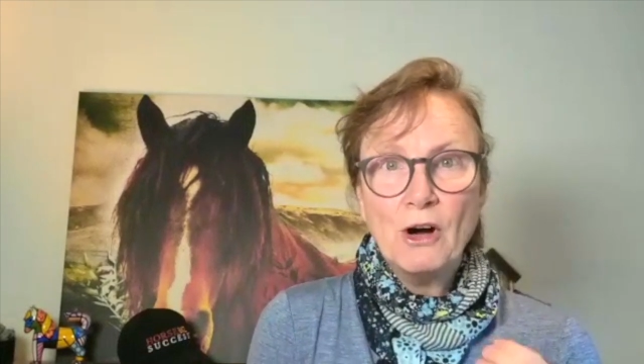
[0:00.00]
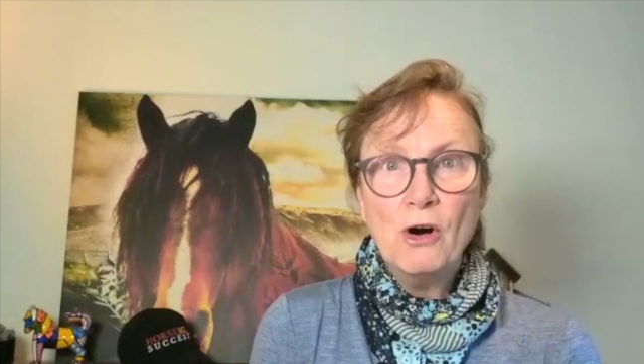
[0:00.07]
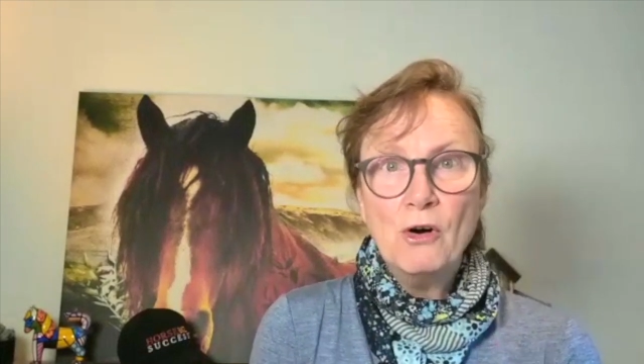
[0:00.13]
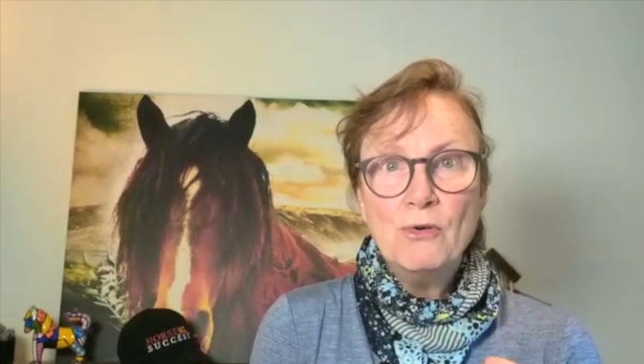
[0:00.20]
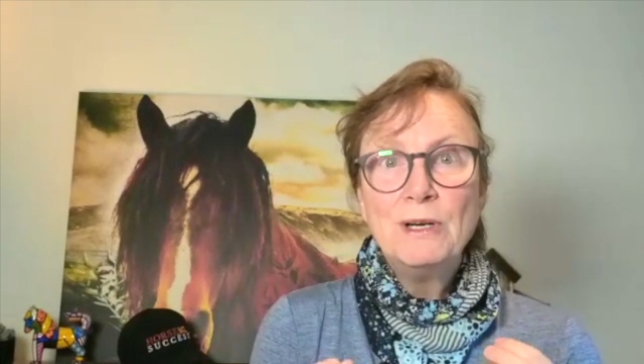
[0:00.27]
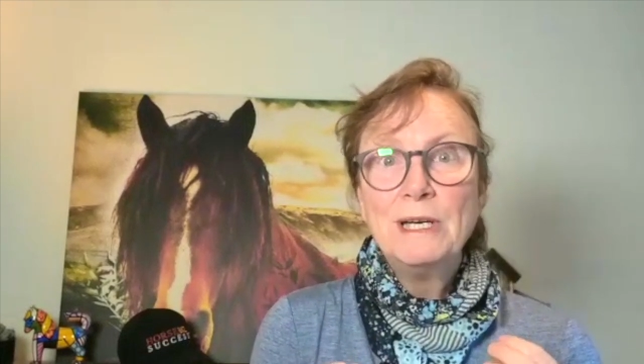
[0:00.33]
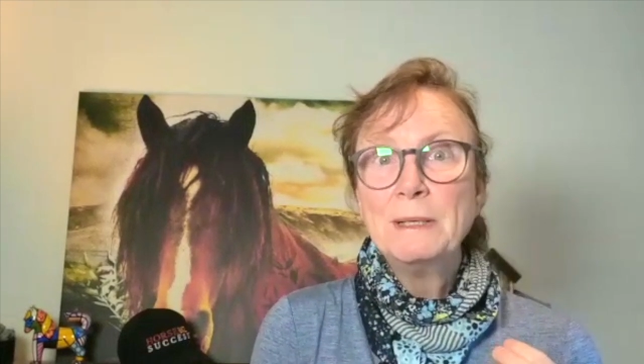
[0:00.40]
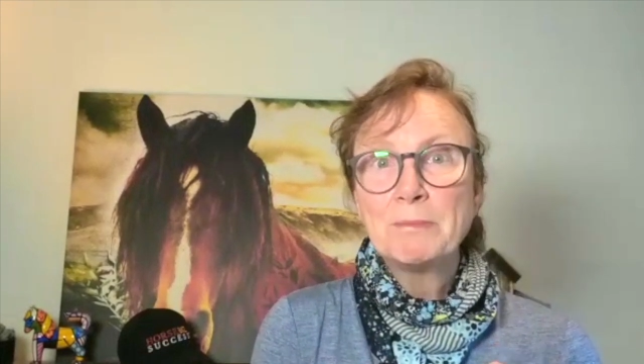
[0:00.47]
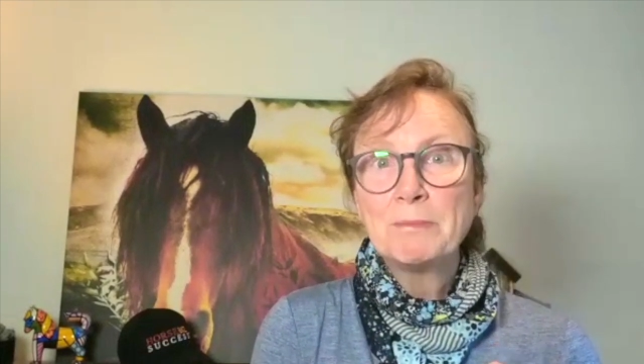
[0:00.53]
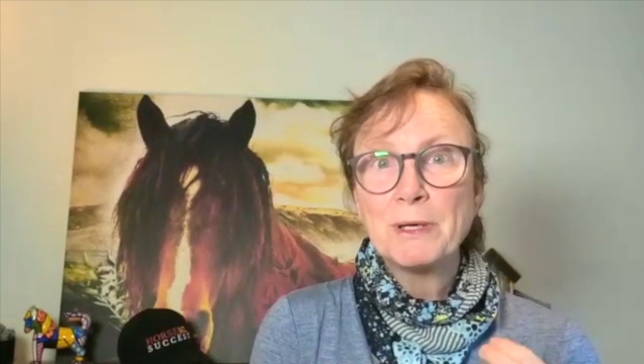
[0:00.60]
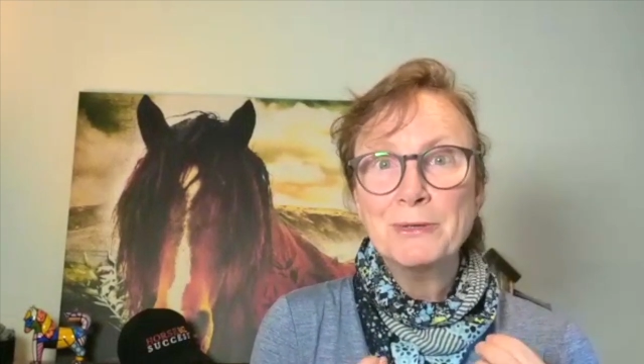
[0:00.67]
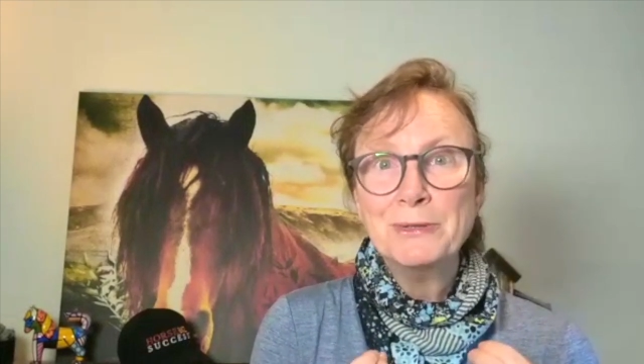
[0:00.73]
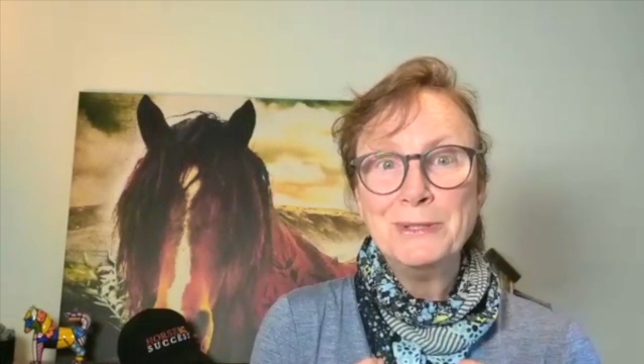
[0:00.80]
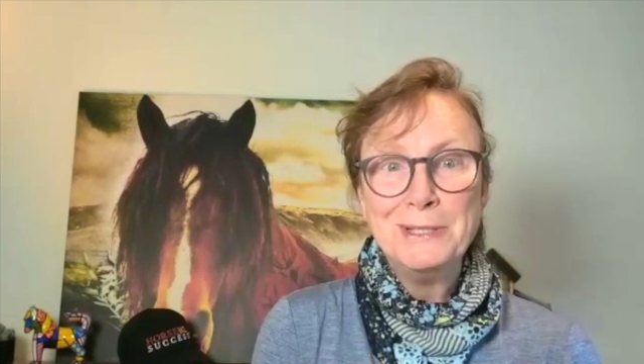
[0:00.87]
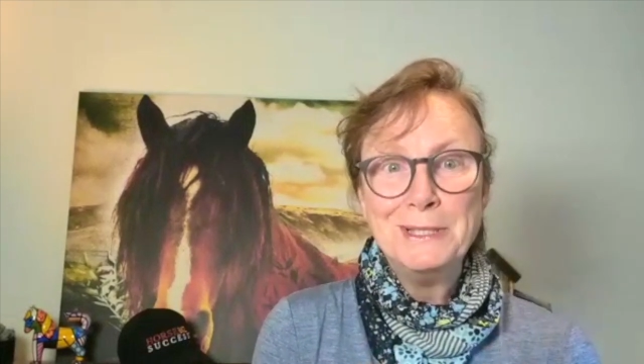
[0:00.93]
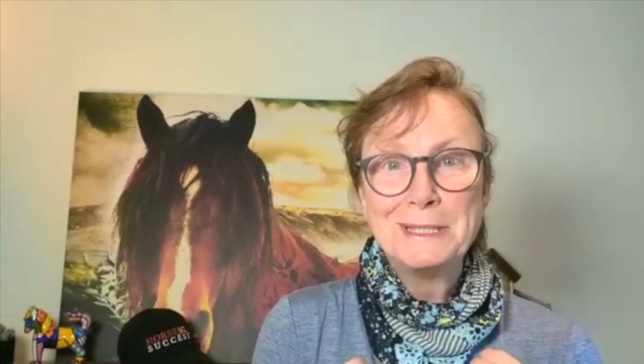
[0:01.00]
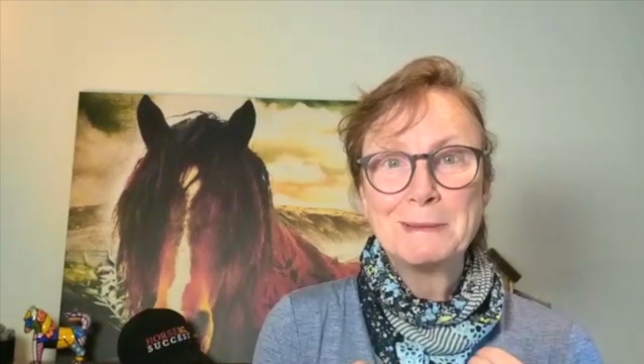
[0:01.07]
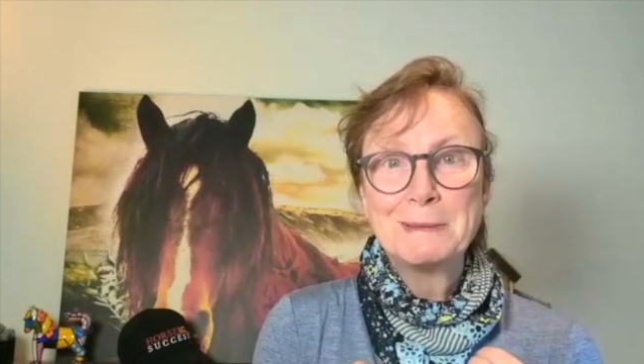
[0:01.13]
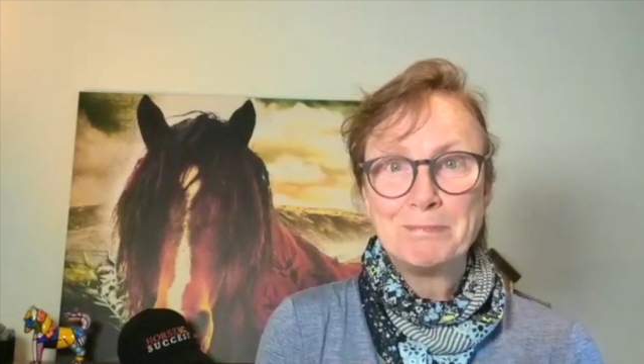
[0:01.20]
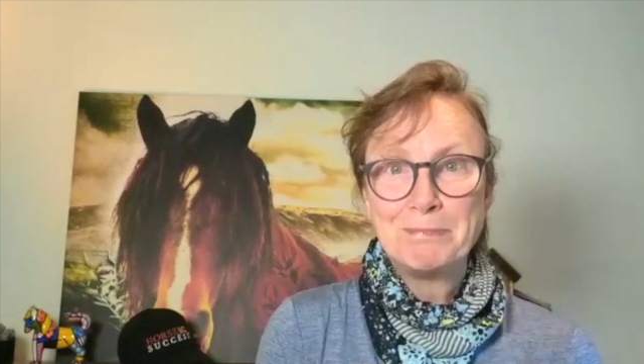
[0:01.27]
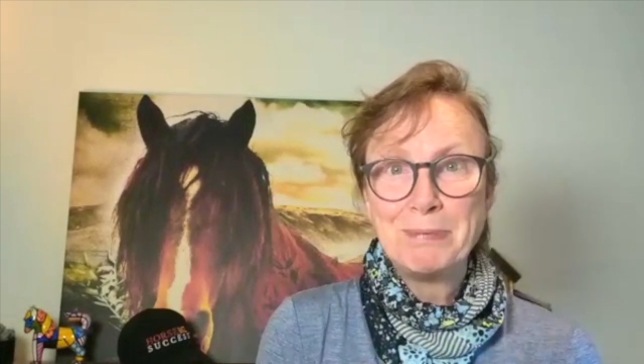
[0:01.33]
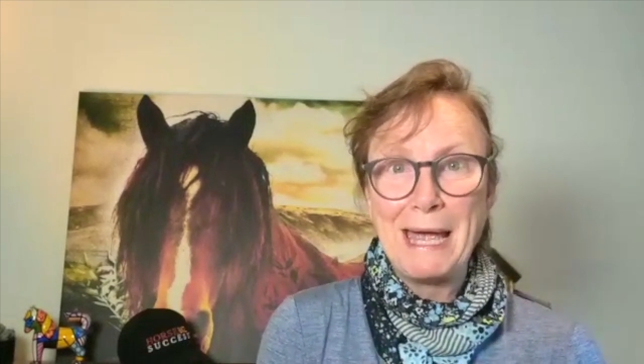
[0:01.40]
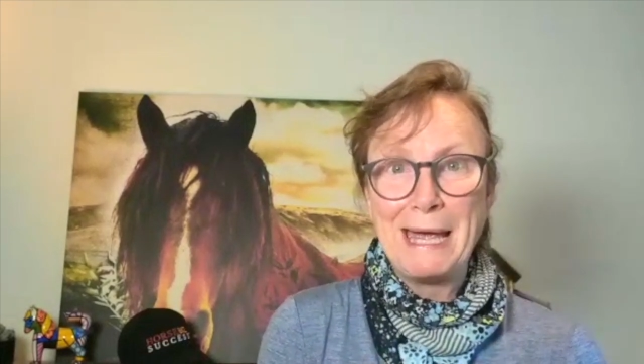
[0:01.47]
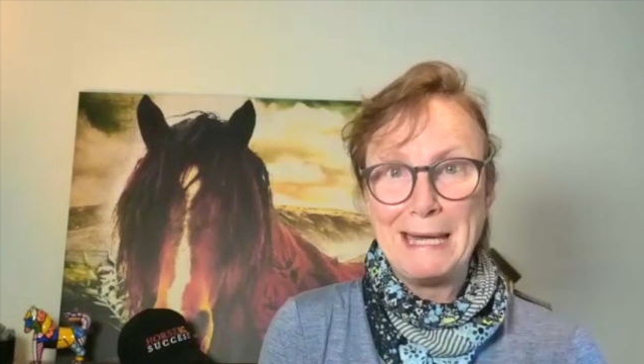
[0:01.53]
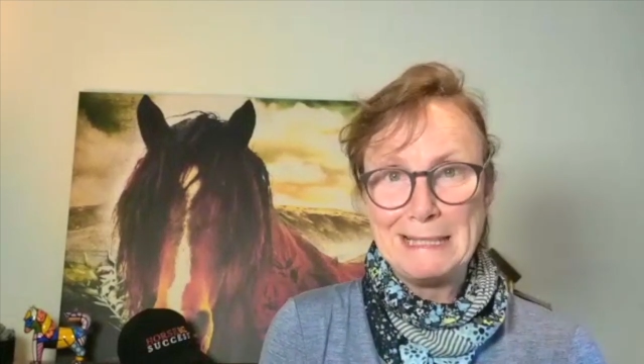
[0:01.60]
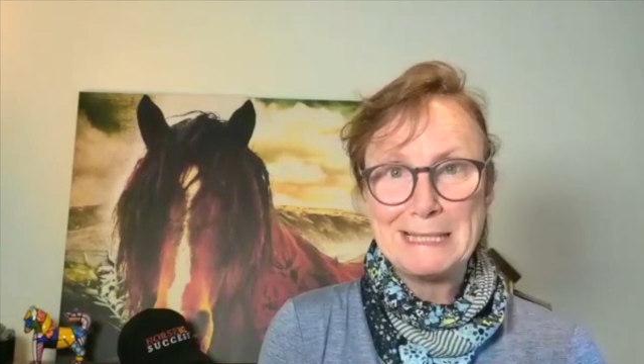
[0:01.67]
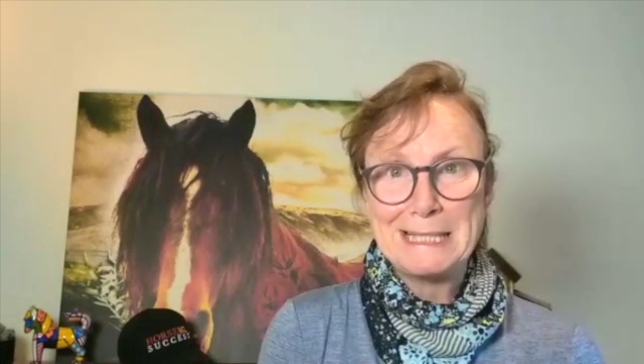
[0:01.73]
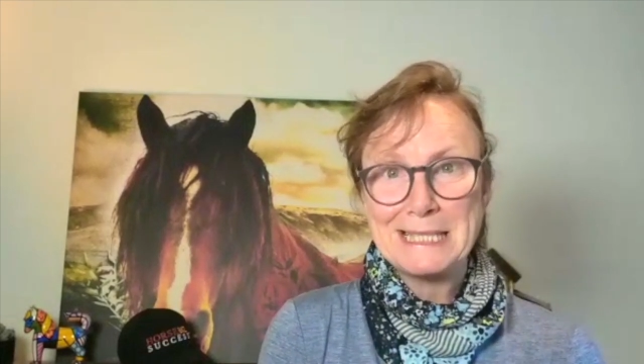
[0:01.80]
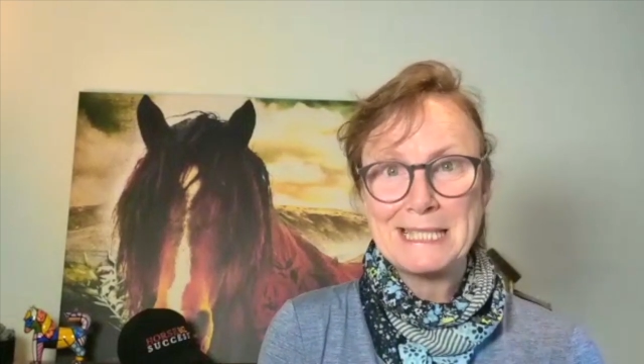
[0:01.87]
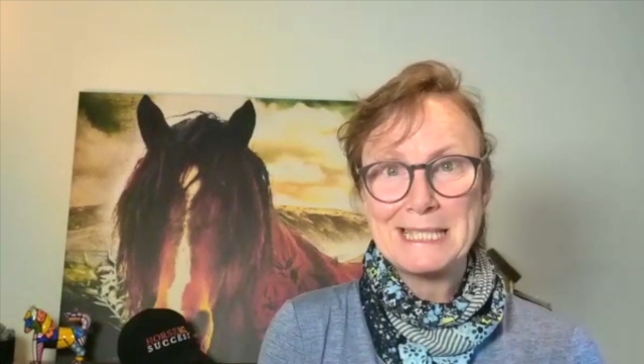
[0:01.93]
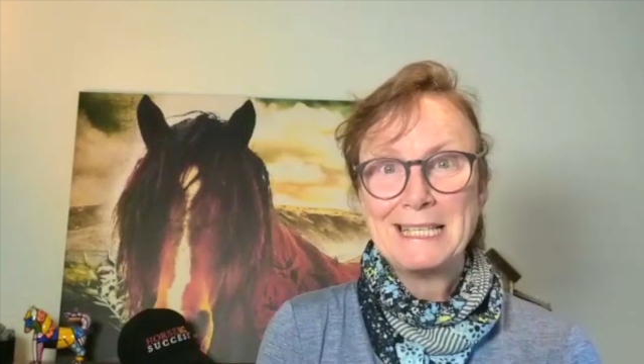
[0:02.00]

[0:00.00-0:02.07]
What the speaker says: own employee's pace